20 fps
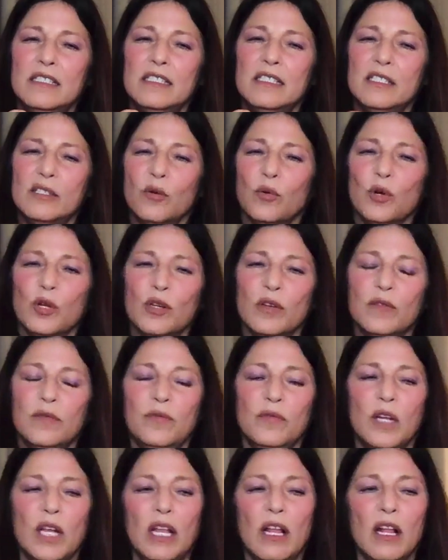sort of,
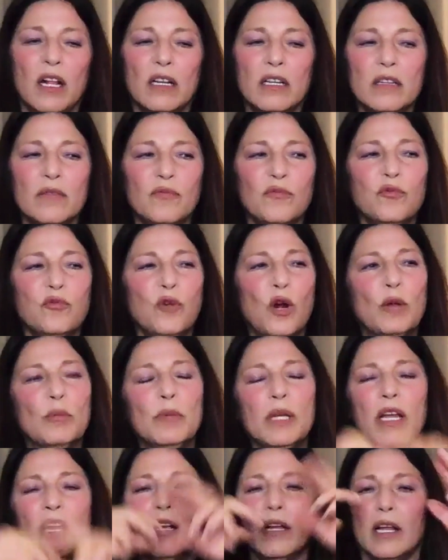from
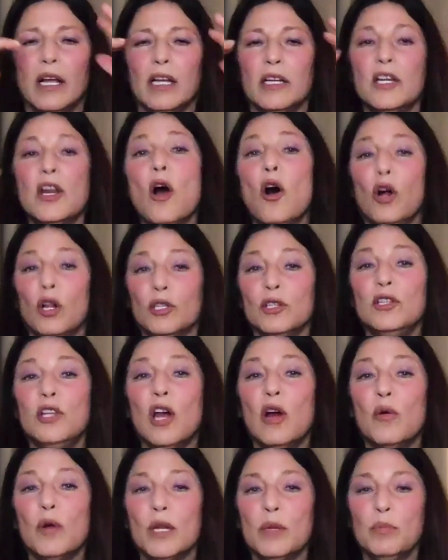an
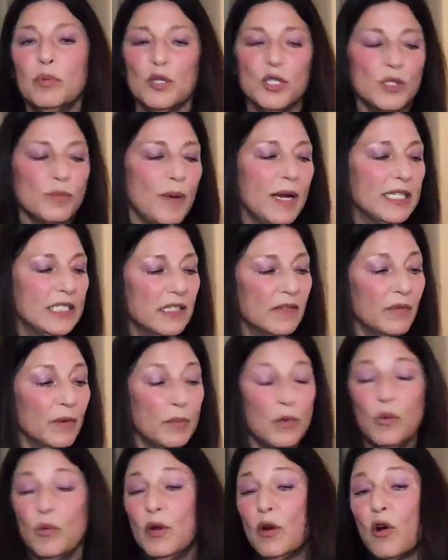all-knowing perspective. I
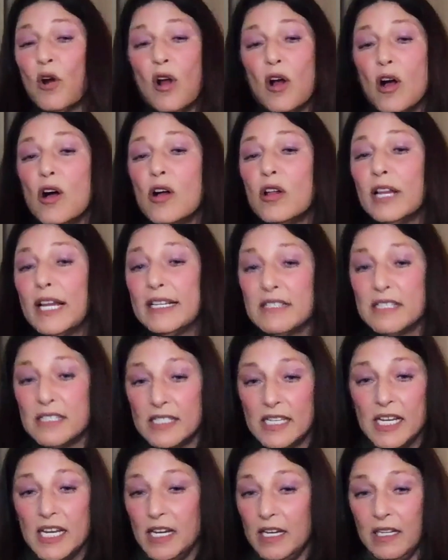mean, we were all at
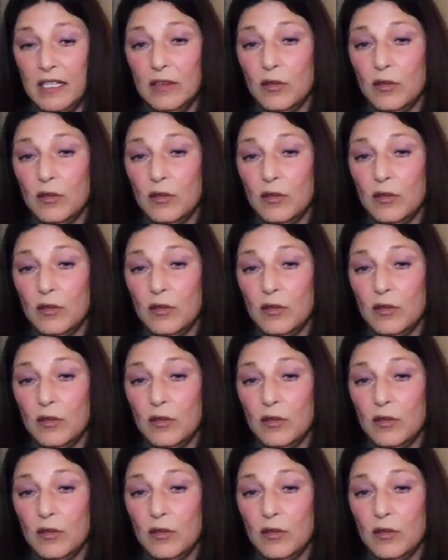sea the